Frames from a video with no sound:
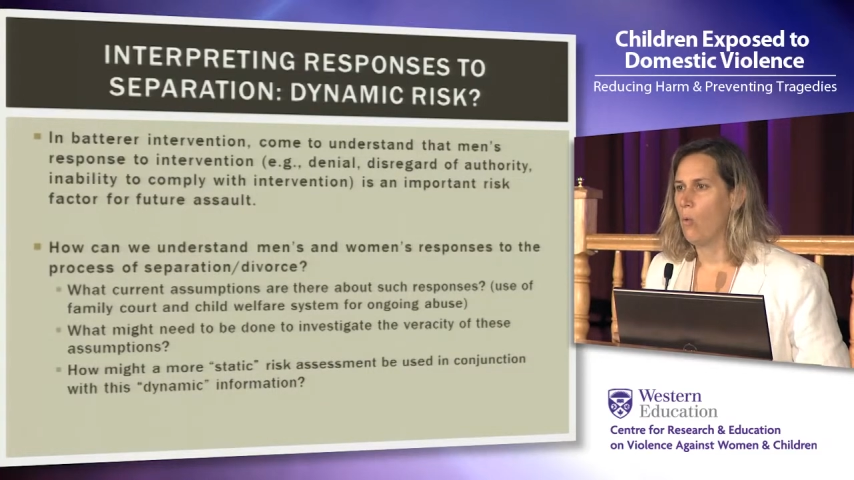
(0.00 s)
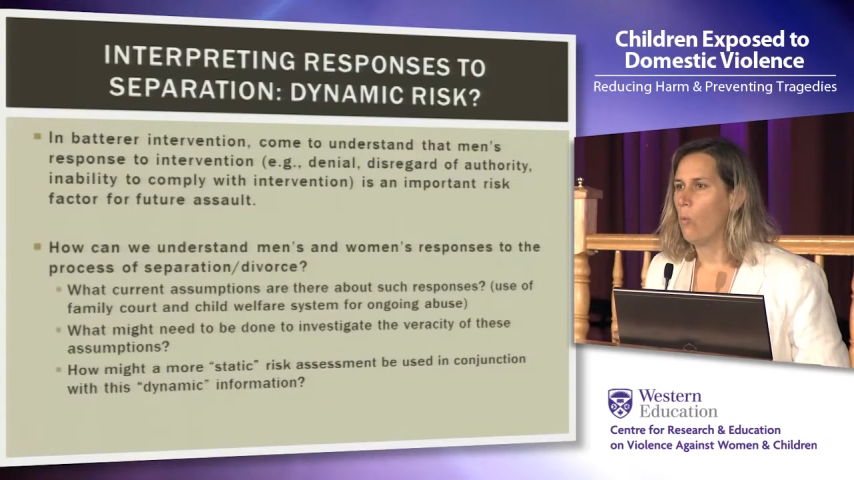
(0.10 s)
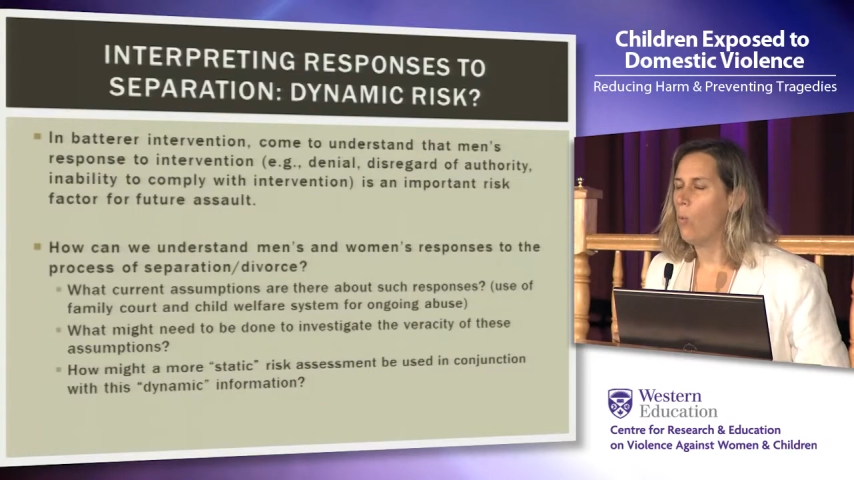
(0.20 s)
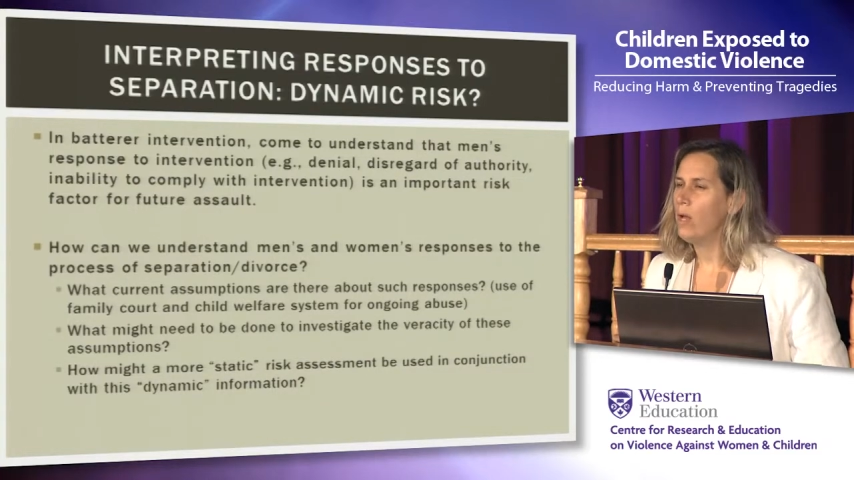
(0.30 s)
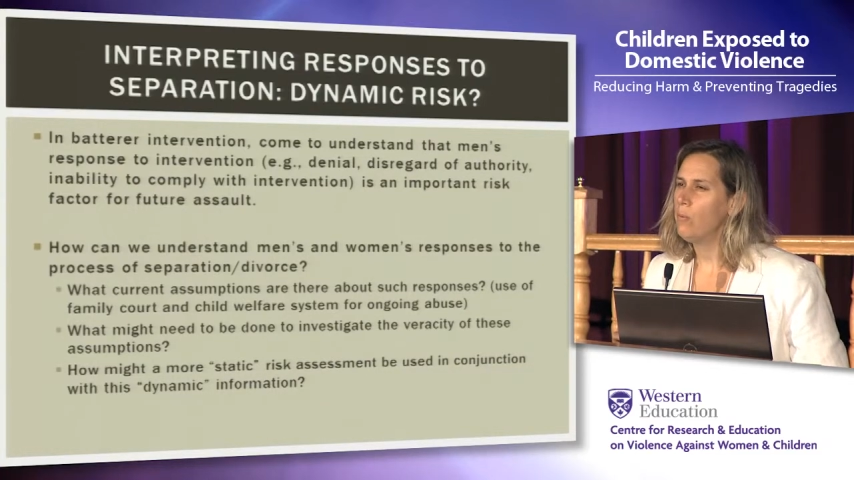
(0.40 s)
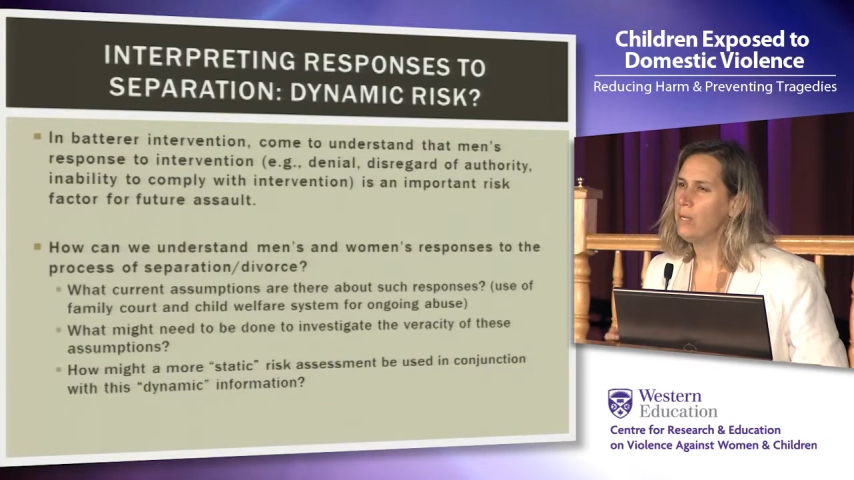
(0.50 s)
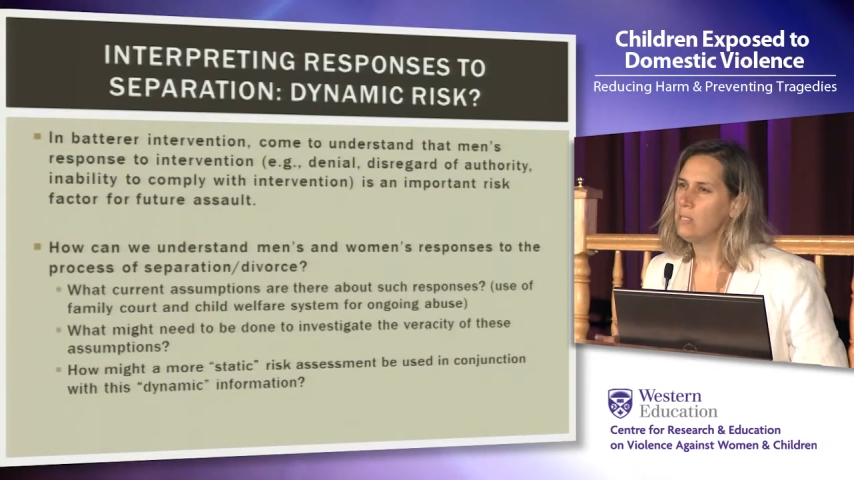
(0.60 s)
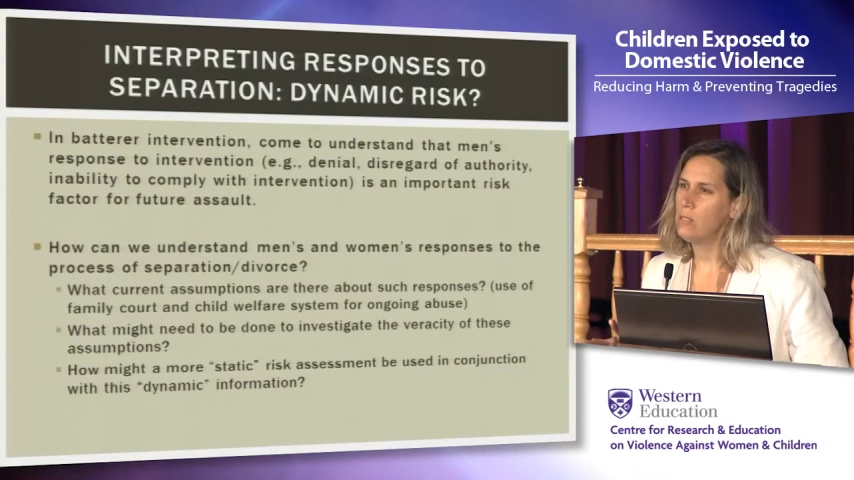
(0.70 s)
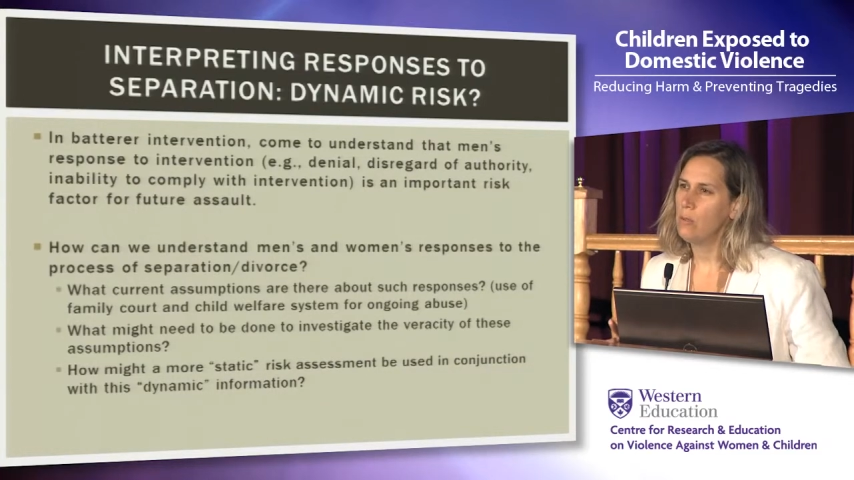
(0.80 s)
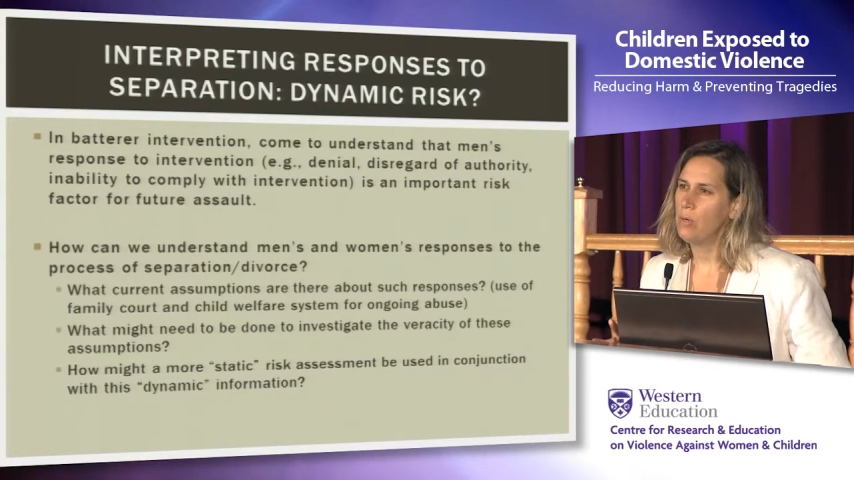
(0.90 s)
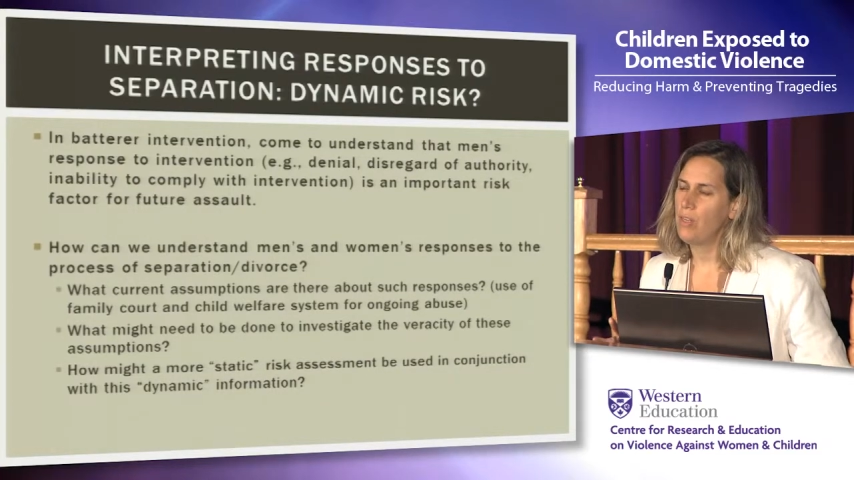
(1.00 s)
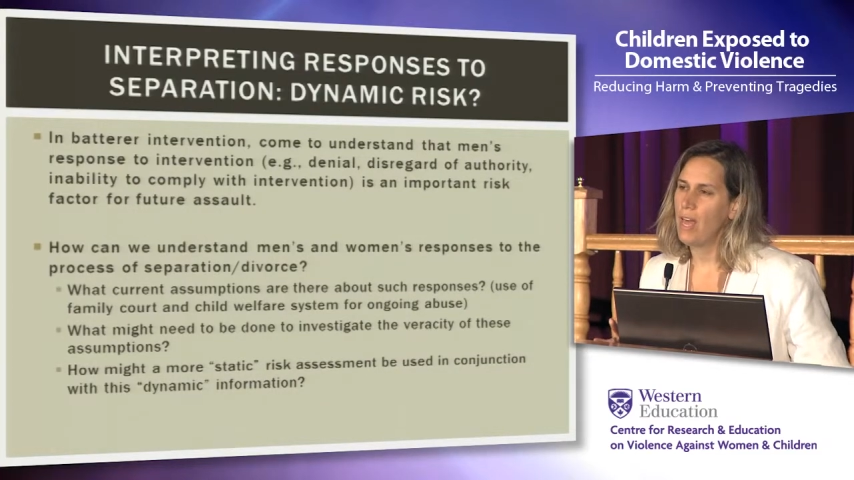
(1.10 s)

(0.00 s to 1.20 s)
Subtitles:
What do we do with